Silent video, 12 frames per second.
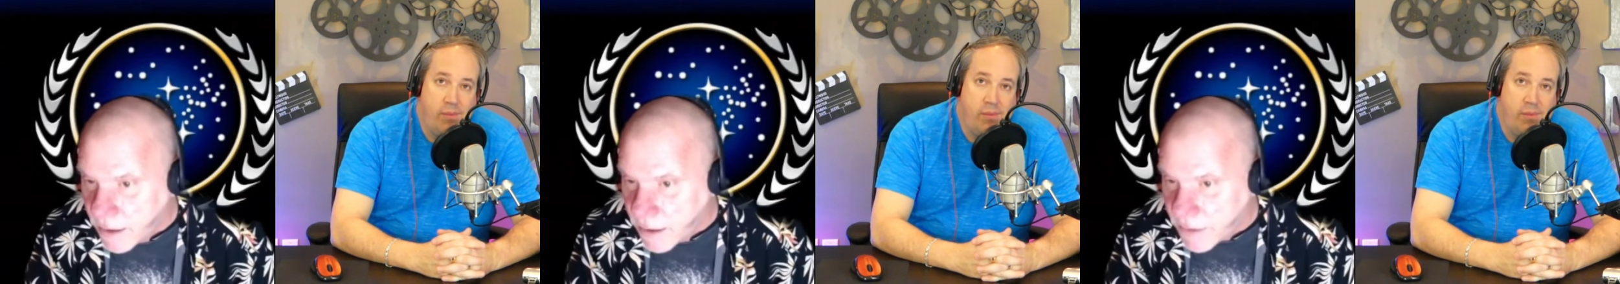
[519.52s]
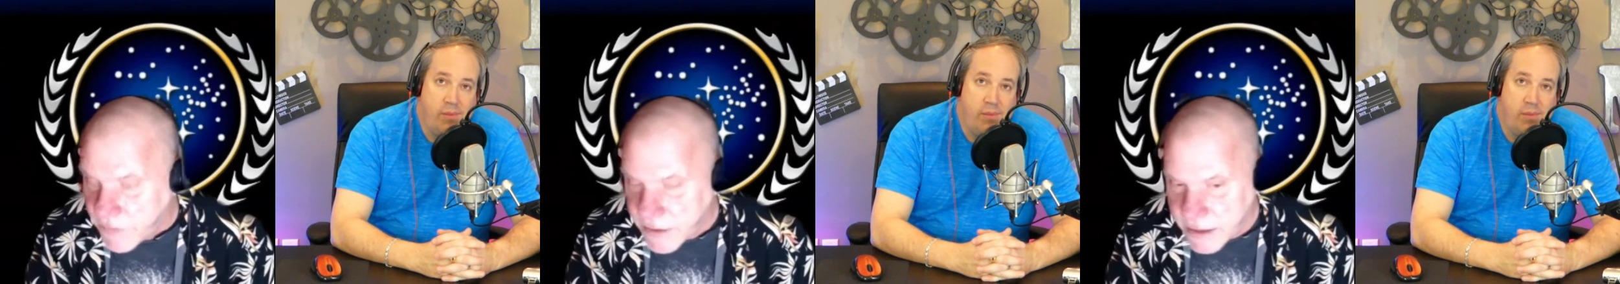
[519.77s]
Speaker 1: you
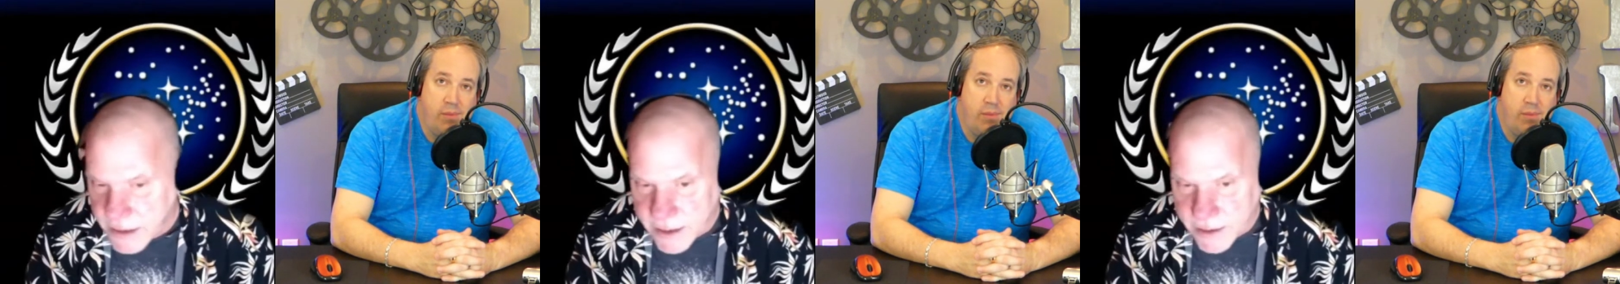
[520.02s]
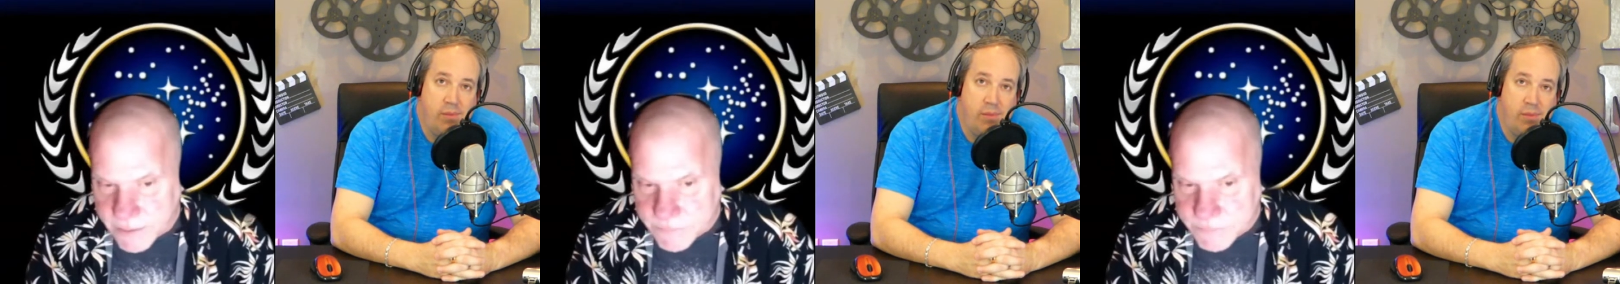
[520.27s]
know how the
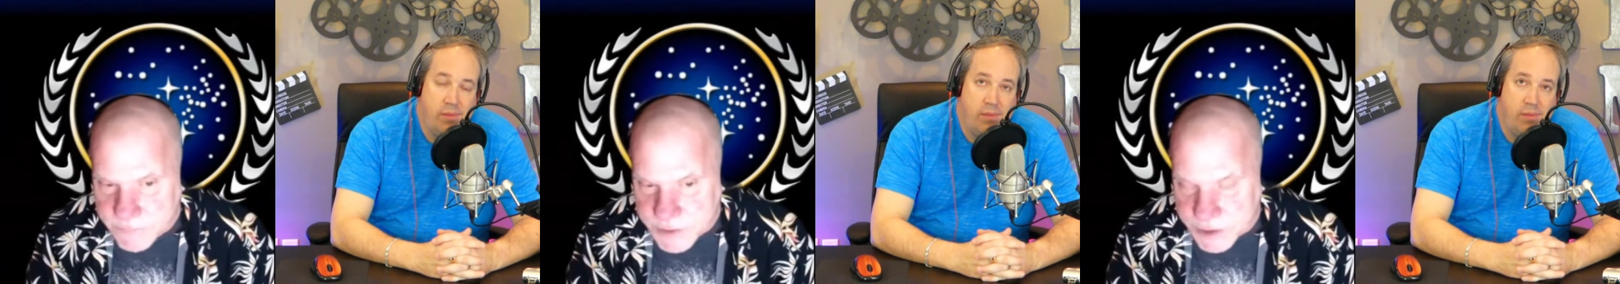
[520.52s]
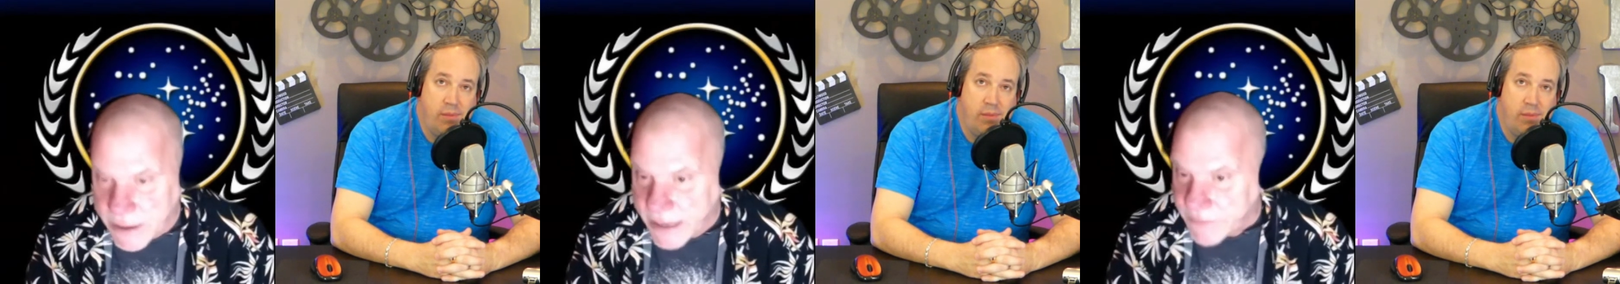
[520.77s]
Enterprise is
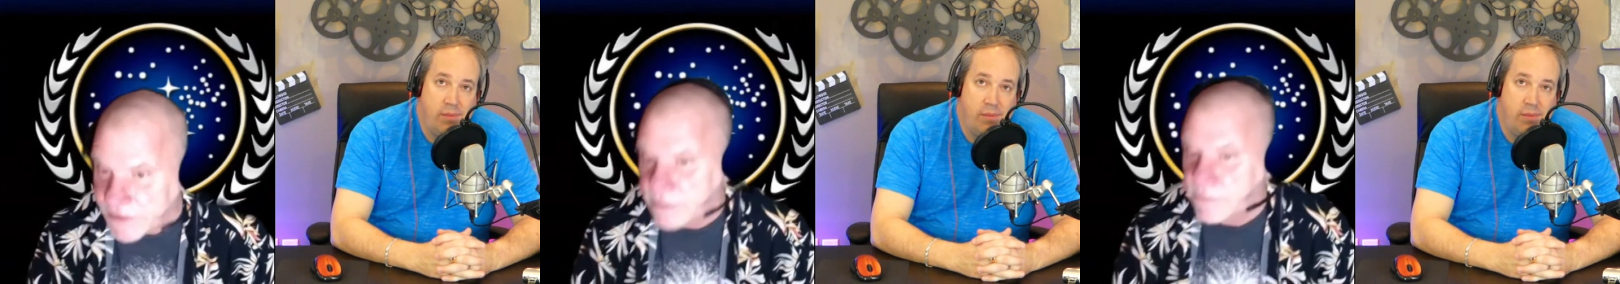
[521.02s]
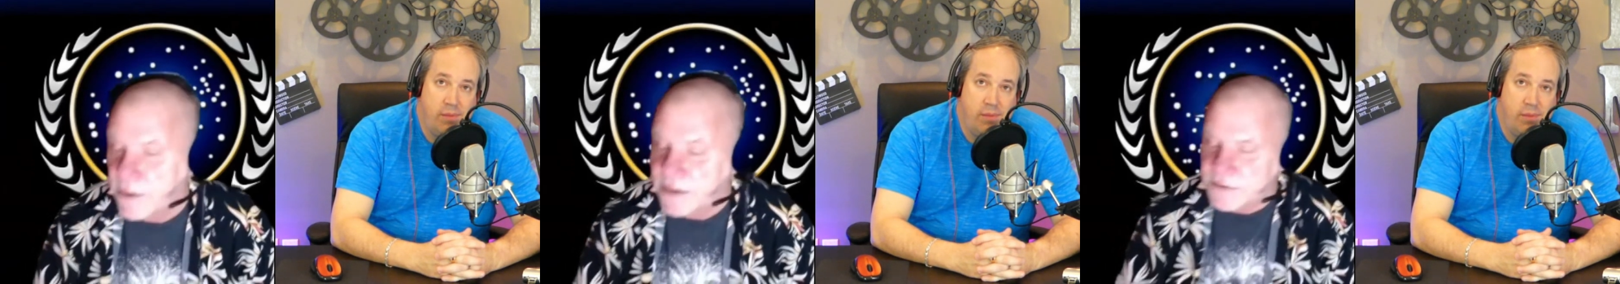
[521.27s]
called the
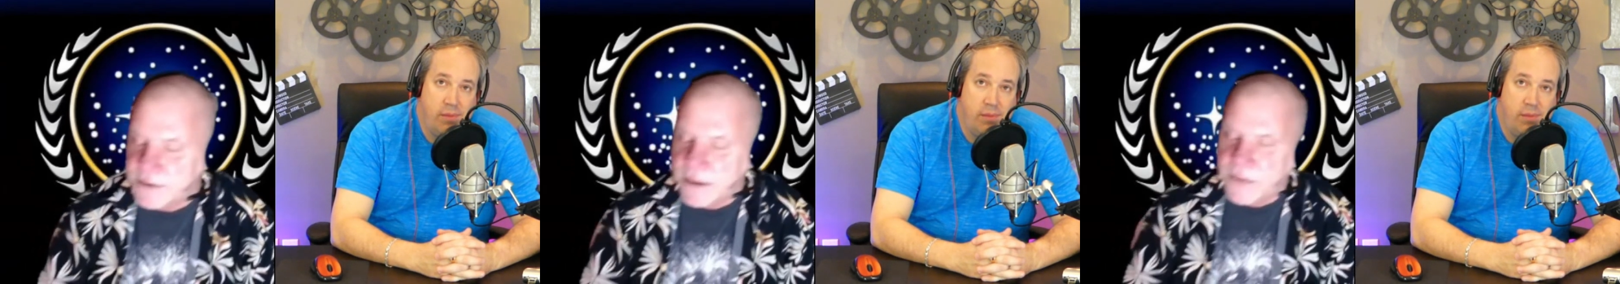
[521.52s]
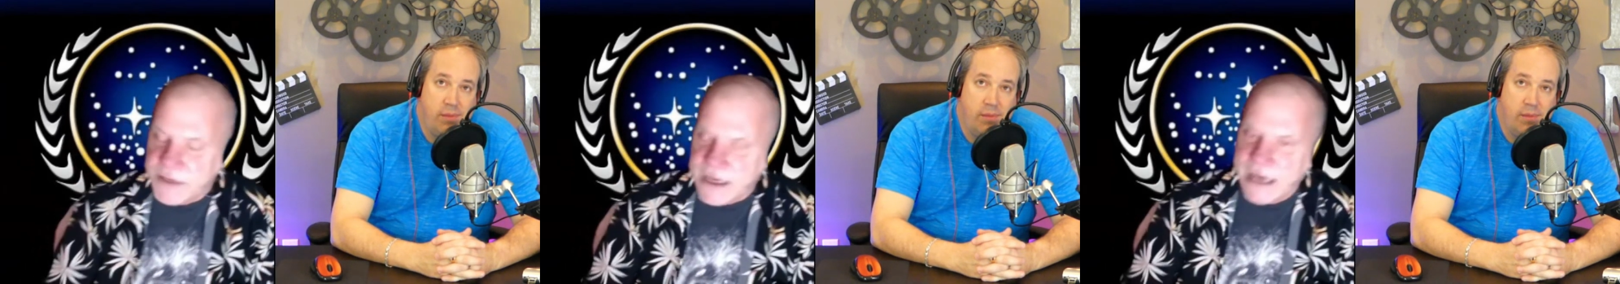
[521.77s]
Constitution
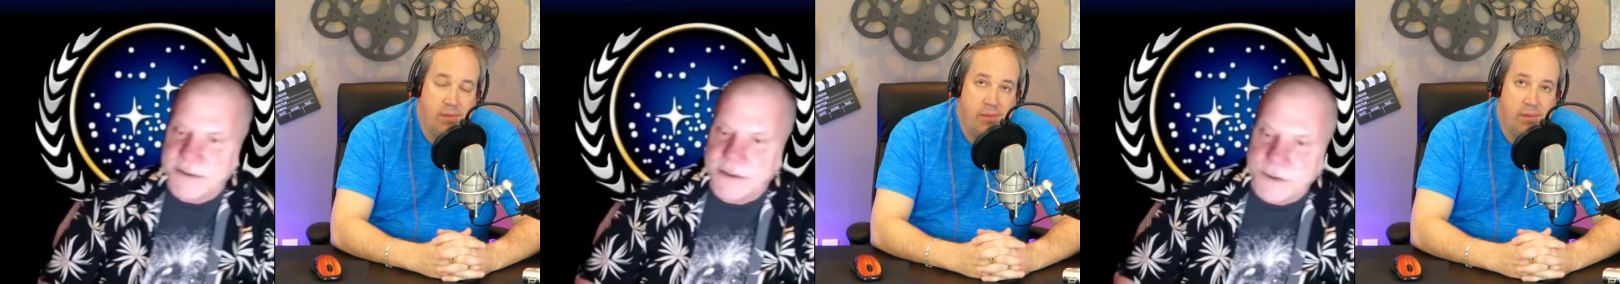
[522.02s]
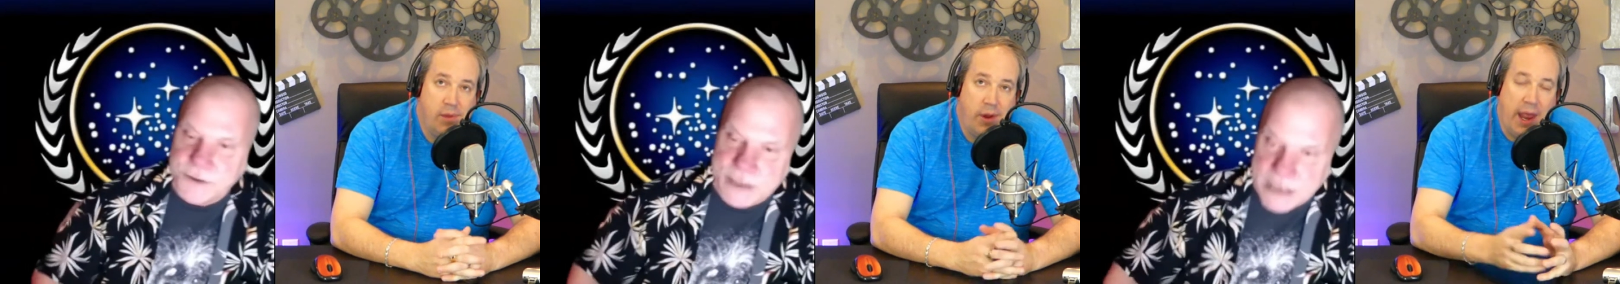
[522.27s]
class?
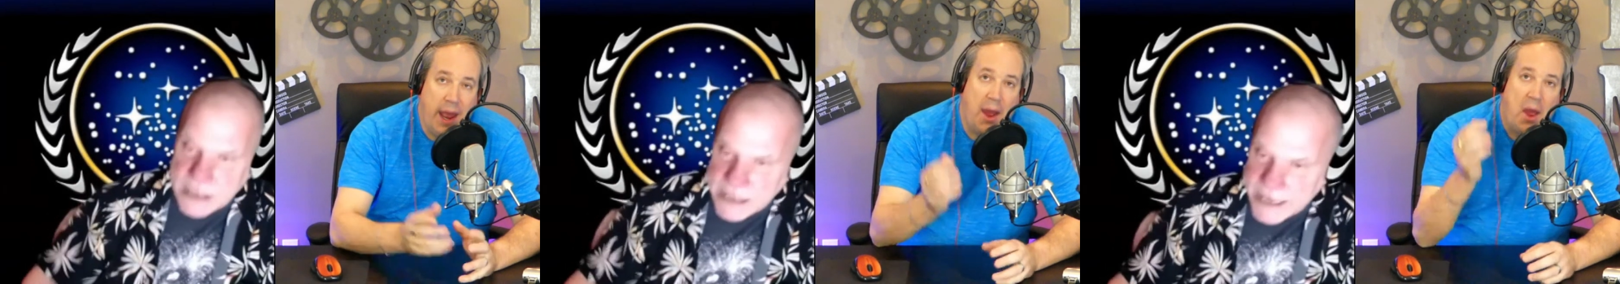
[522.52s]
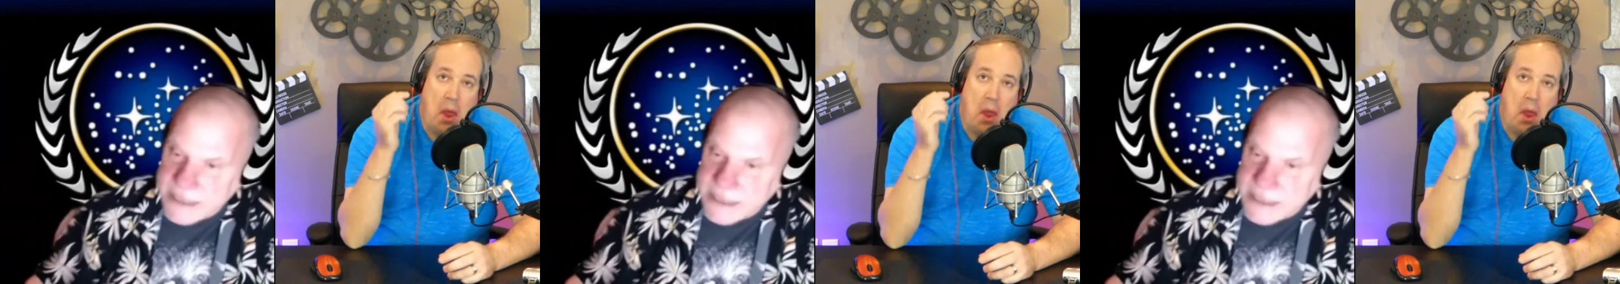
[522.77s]
Yeah.